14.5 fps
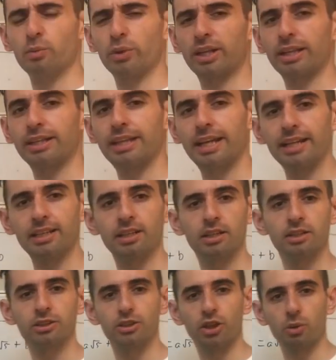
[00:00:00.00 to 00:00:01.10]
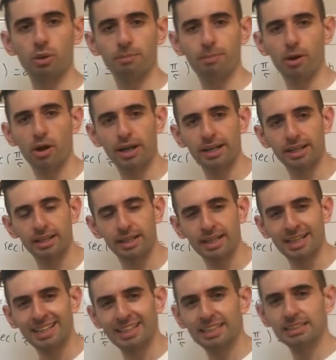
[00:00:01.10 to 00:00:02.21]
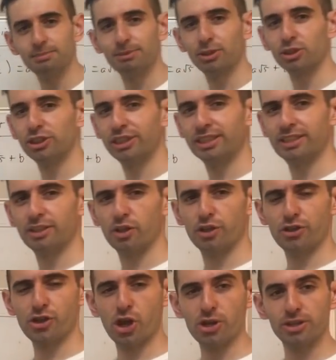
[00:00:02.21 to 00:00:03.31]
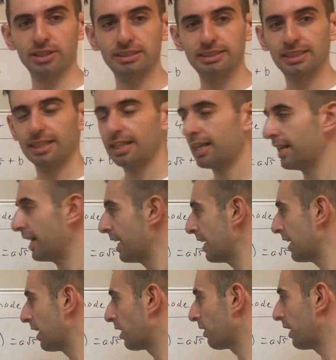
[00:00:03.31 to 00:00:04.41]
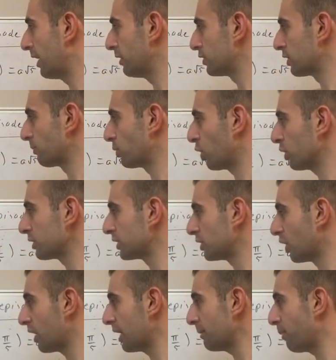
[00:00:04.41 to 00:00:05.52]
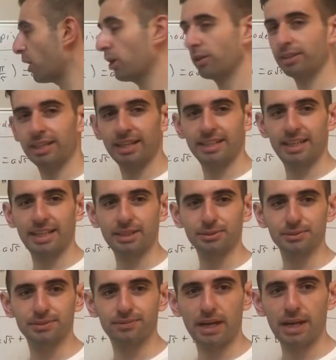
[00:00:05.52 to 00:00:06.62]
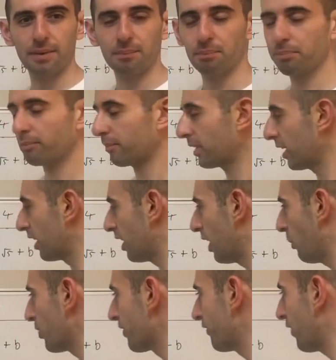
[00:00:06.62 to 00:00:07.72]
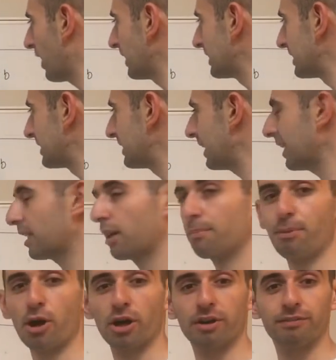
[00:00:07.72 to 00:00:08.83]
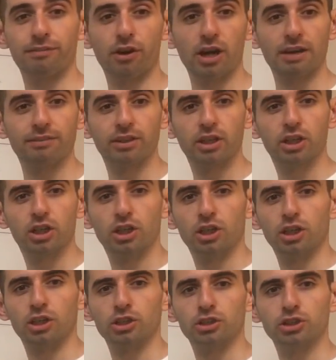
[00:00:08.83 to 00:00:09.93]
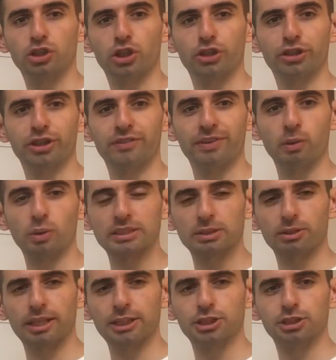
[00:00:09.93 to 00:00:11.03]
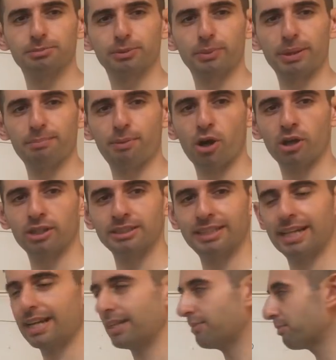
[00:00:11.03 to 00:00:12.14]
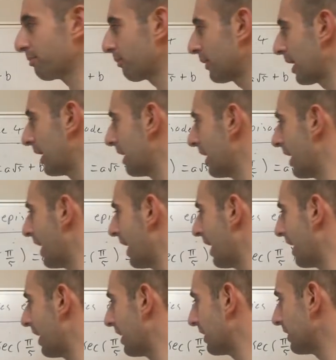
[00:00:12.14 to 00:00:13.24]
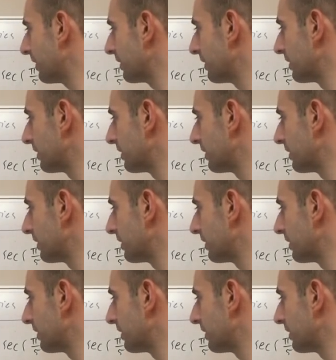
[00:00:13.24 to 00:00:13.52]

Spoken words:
really need to know what pi is, because you can notice, alright, so I'm told sine pi on 10 equals that. I want to find sec pi on 5. So you got to think, what's the relation between pi on 10 and